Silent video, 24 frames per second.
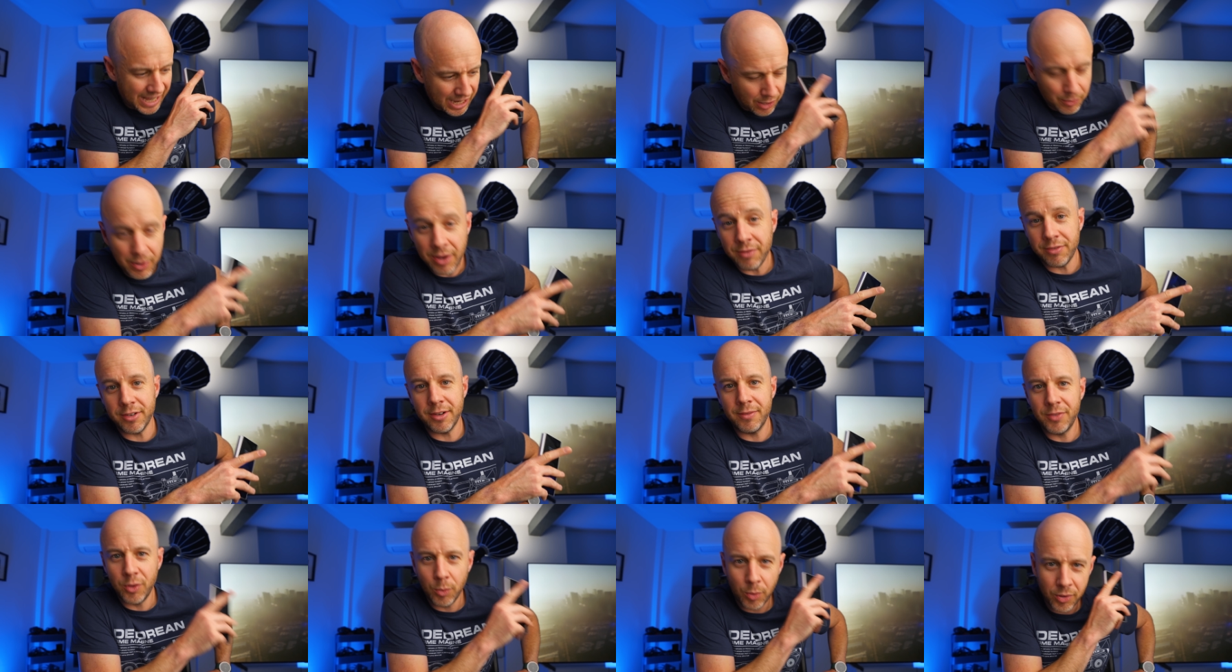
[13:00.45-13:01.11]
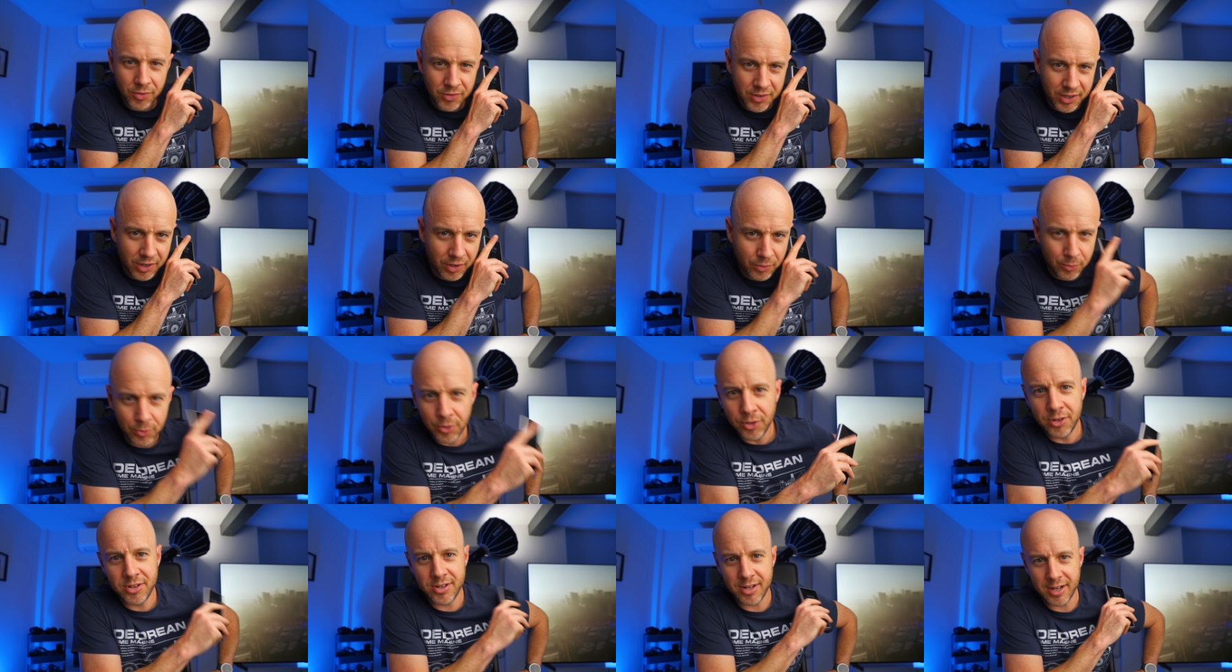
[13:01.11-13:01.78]
However, the one thing I
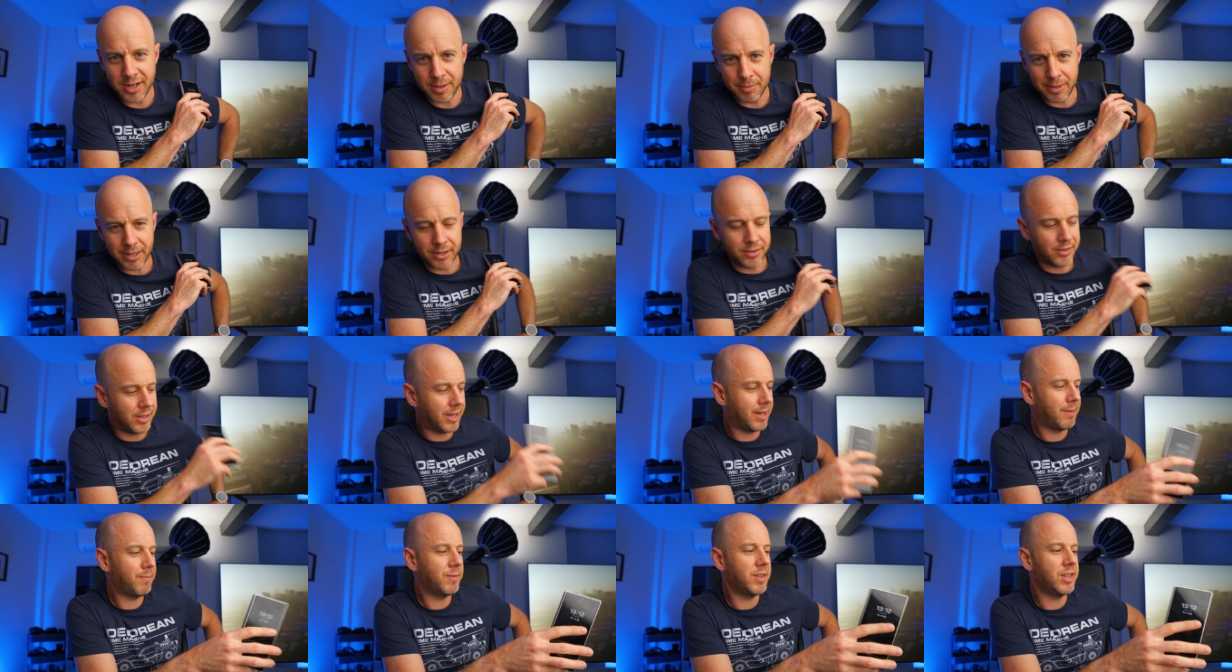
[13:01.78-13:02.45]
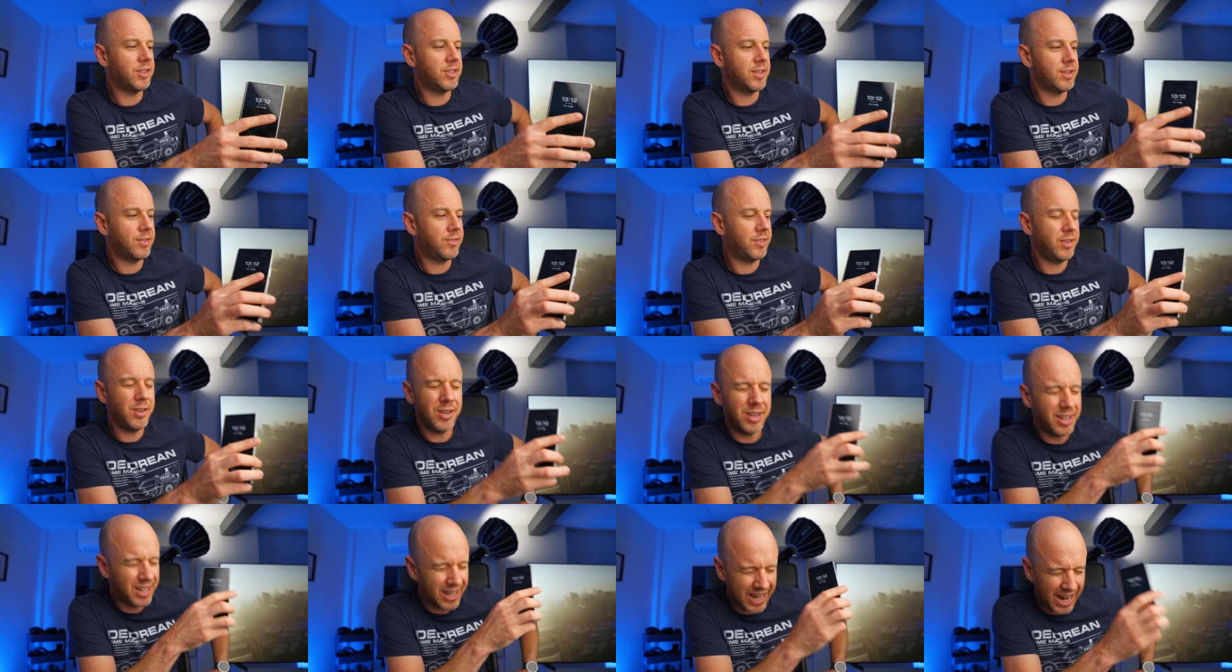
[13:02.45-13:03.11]
would say about that is if
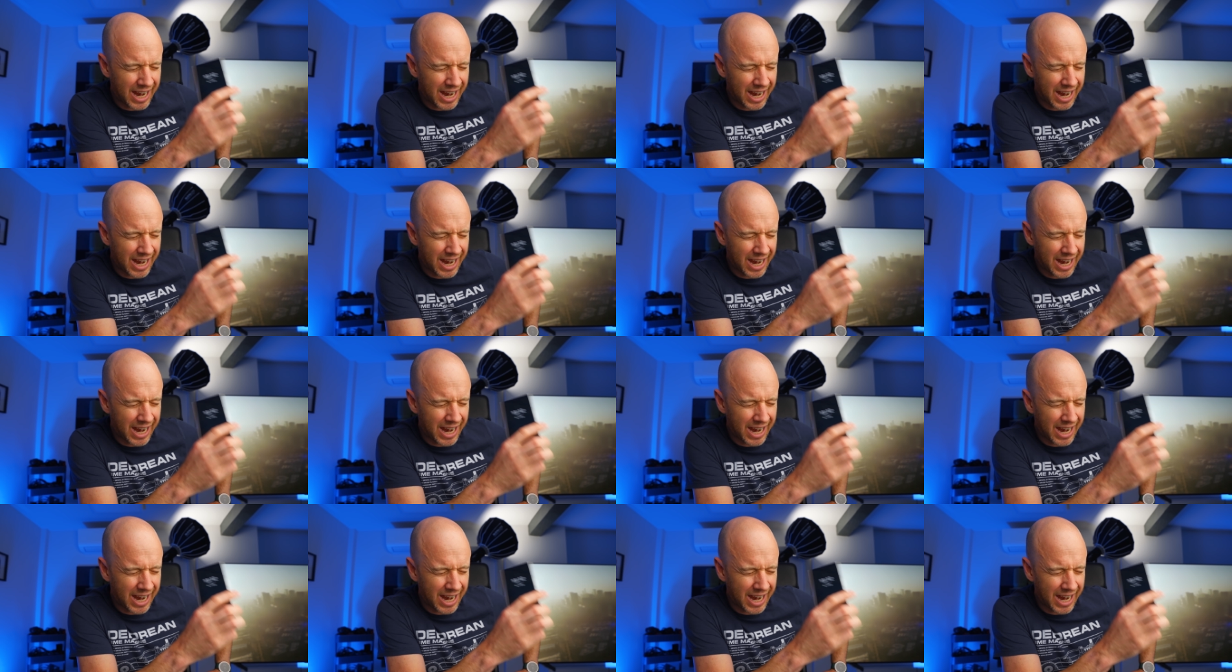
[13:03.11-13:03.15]
you can